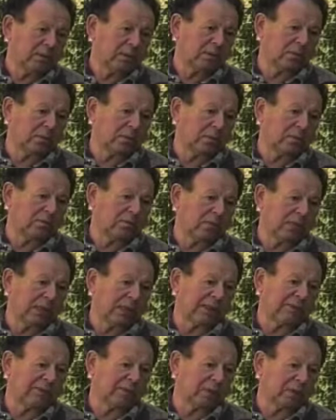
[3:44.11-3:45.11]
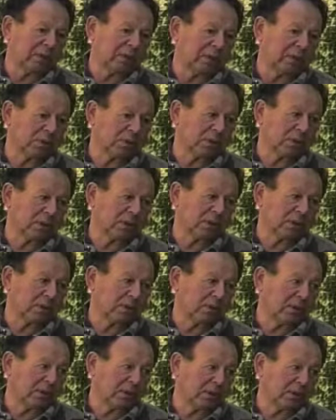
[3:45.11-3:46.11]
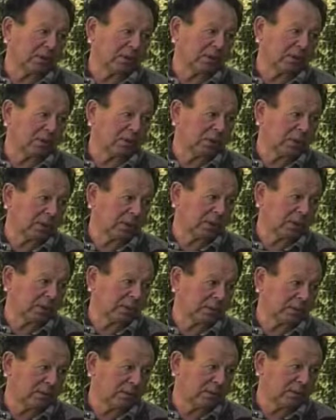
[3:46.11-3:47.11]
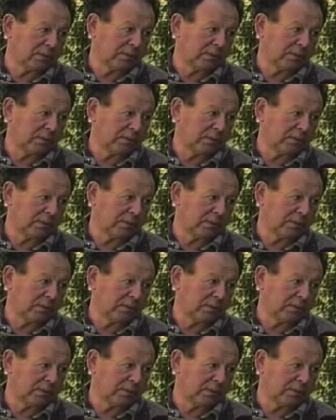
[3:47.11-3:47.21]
to combine forces with the Syrians and Jordanians.